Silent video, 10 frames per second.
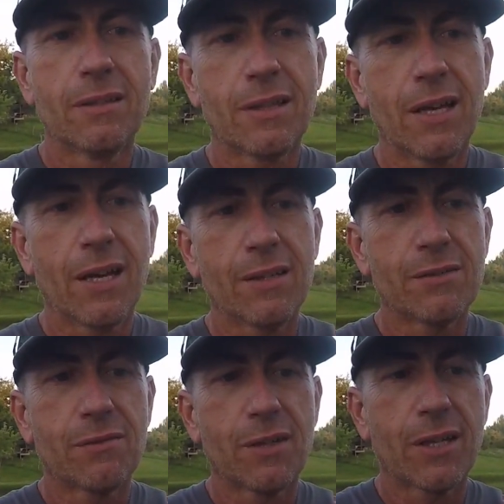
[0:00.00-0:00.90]
That is
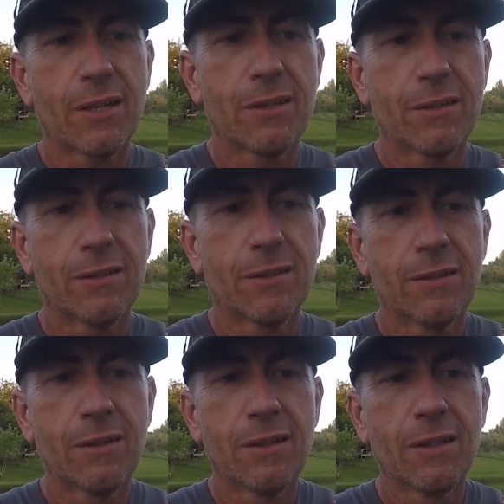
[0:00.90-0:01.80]
funny.
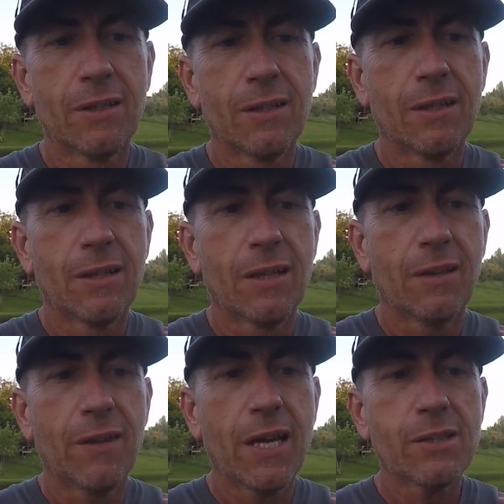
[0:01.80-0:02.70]

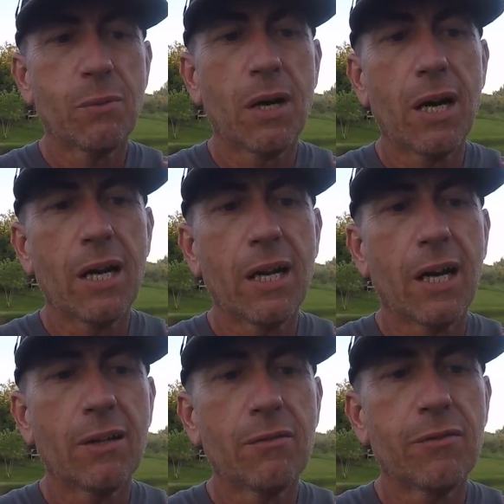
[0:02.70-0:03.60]
And that's why
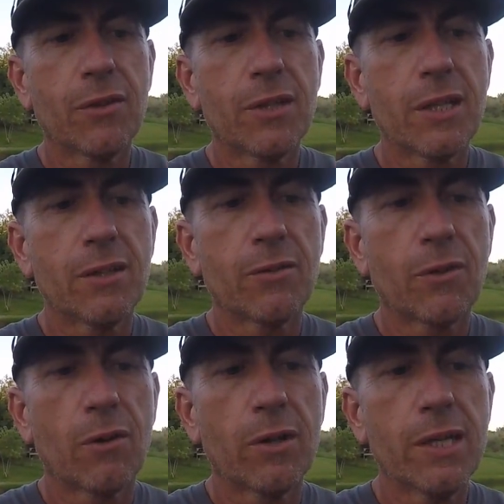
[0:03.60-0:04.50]
I don't feel the need to
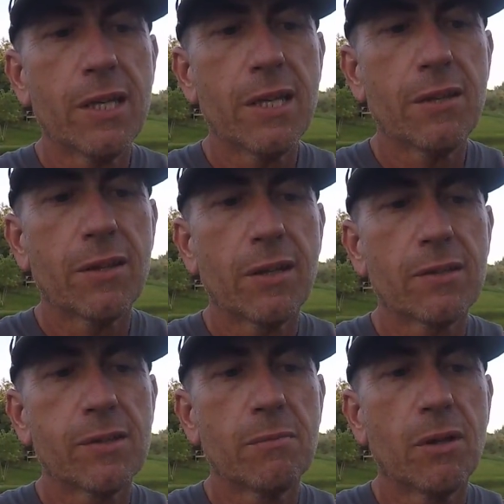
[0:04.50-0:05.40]
throw
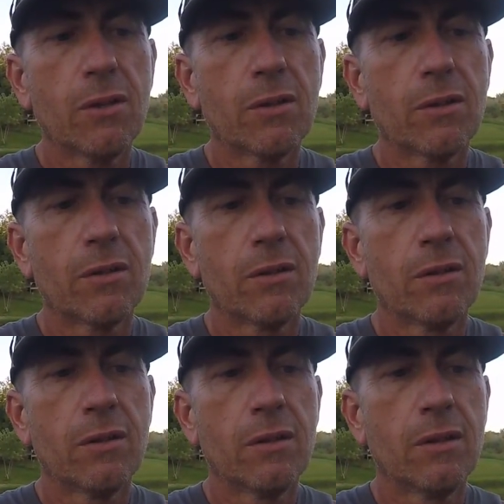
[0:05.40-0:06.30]
anything smaller
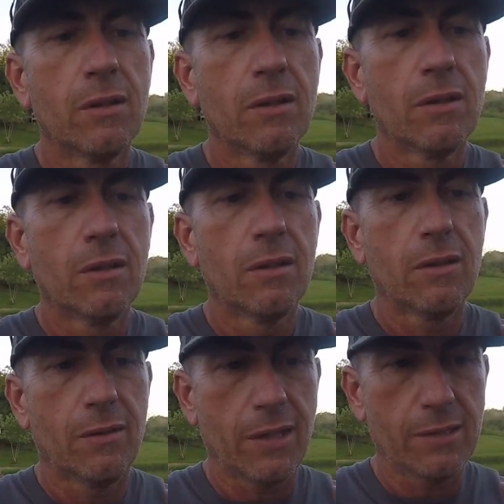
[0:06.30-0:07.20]

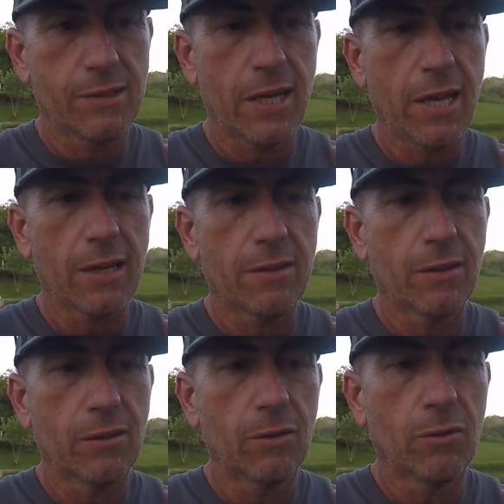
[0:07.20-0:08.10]
than, say, the
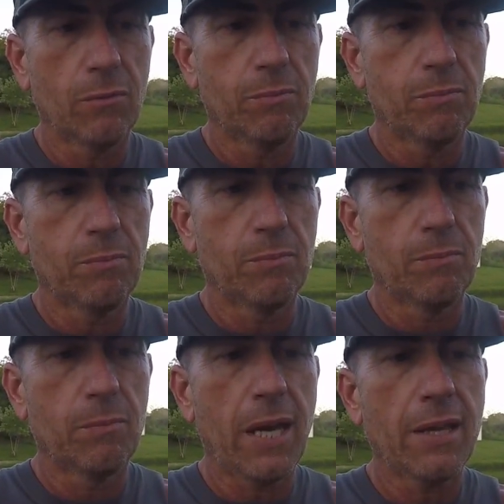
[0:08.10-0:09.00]
little
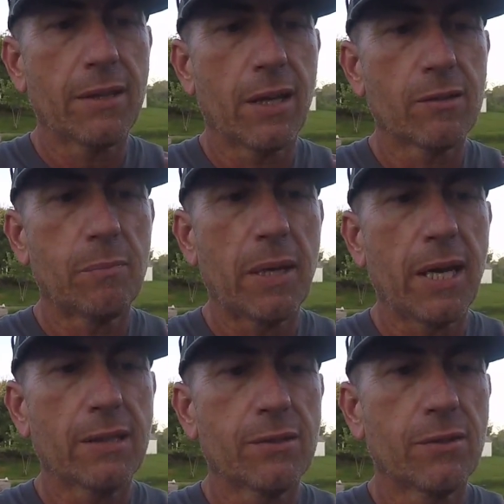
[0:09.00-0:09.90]
1/8 ounce
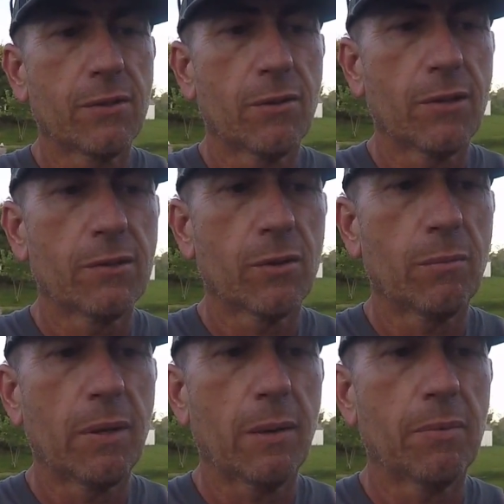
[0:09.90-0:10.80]
baits or these little
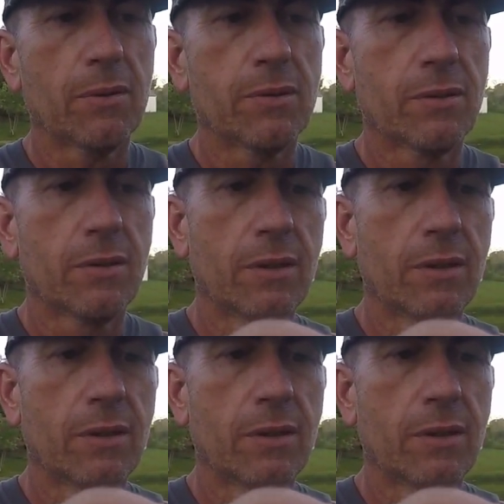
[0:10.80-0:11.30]
poppers.